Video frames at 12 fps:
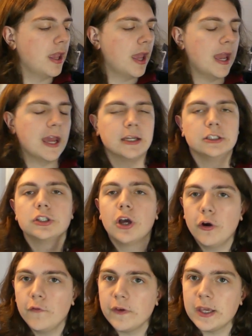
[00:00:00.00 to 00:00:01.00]
and
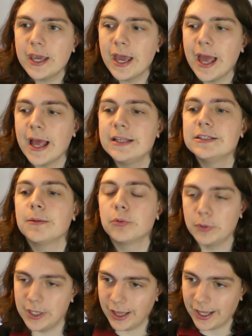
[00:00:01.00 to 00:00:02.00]
Kofi ends up
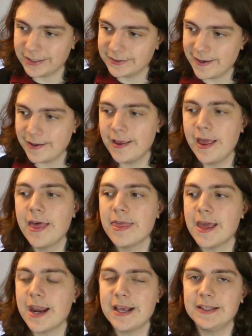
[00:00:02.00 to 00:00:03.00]
realizing
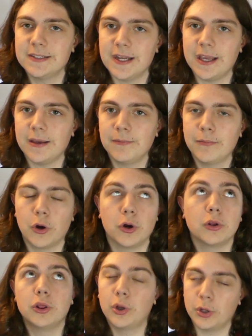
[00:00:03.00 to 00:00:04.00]
that his name,
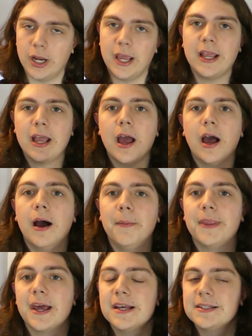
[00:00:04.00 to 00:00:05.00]
or learning
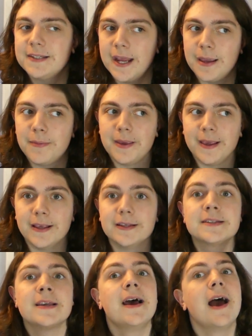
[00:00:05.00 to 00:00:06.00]
that his name
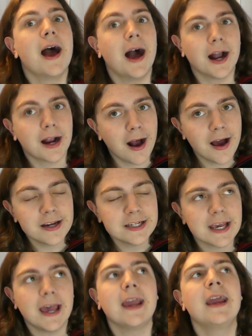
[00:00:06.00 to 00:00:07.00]
is
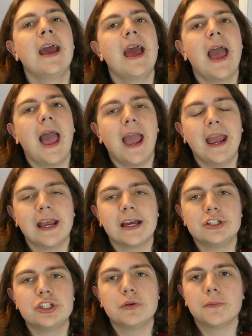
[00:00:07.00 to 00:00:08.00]
Akande,
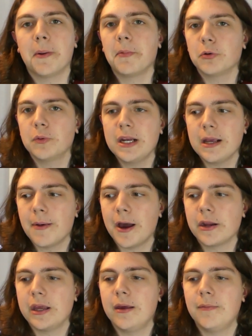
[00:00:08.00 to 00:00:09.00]
and she remembered reading
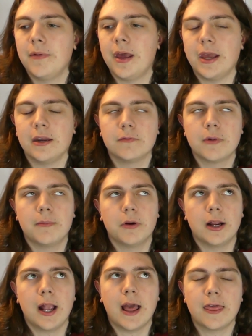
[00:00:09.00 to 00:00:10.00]
about him and
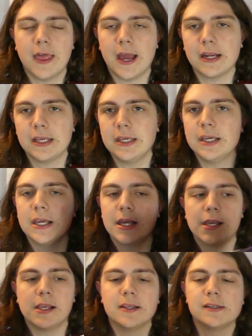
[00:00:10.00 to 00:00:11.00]
remembering that he
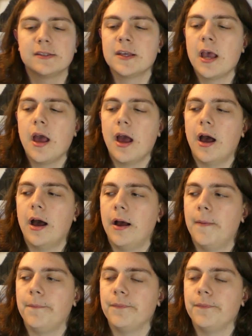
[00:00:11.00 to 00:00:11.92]
is a